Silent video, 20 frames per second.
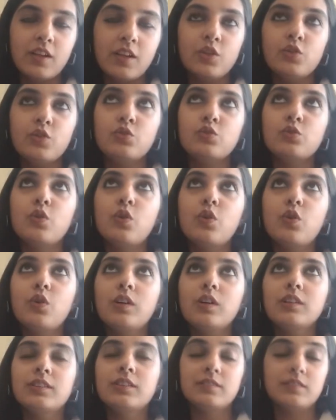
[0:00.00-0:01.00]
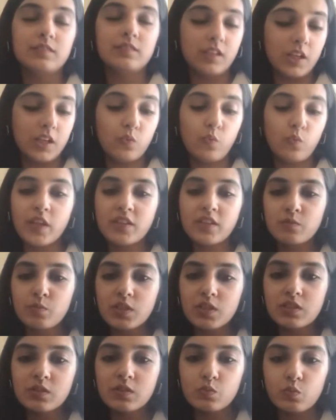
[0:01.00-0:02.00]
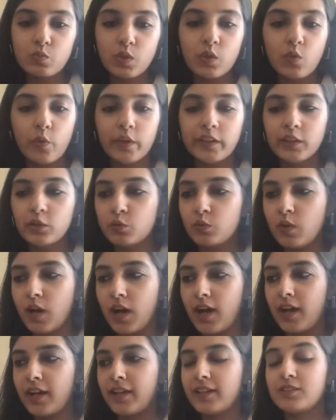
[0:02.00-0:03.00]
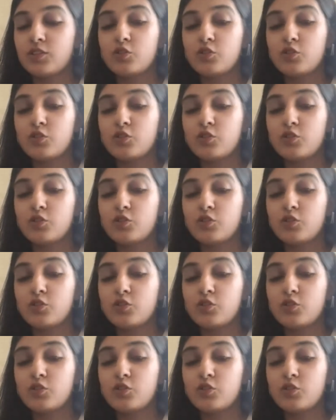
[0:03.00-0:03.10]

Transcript: So the investments were going too high.